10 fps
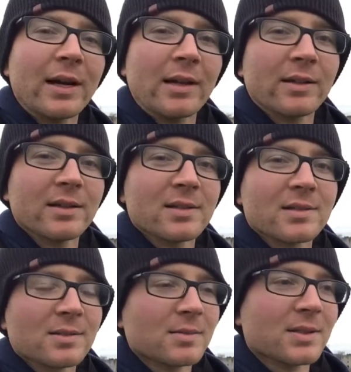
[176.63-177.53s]
Ireland
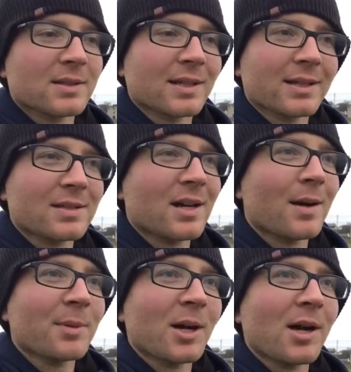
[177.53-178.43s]
is like
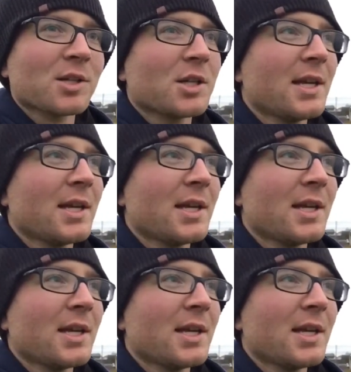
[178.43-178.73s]
top notch,